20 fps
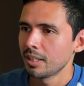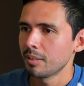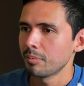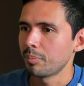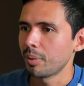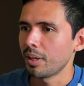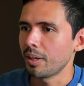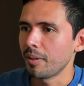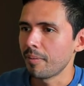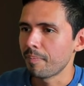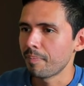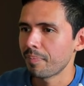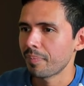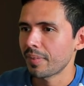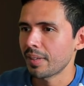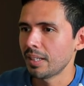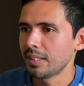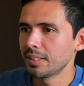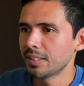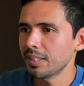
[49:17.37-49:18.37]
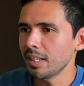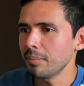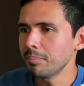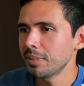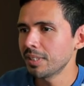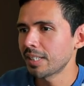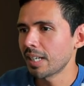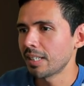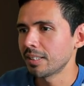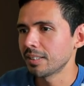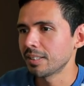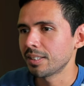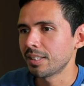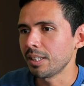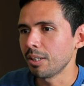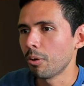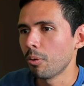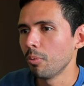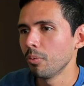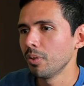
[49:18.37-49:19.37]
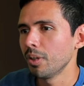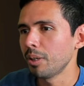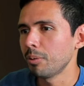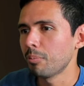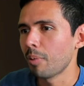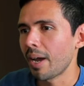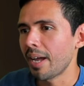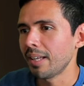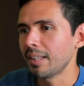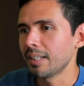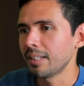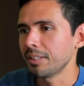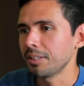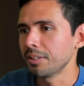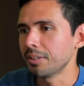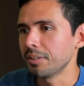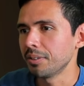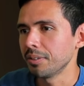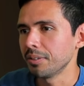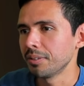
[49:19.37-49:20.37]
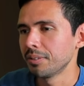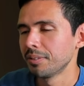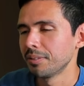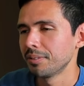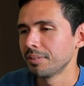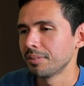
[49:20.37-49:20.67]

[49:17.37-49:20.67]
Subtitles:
But in some sense, the only way that you'll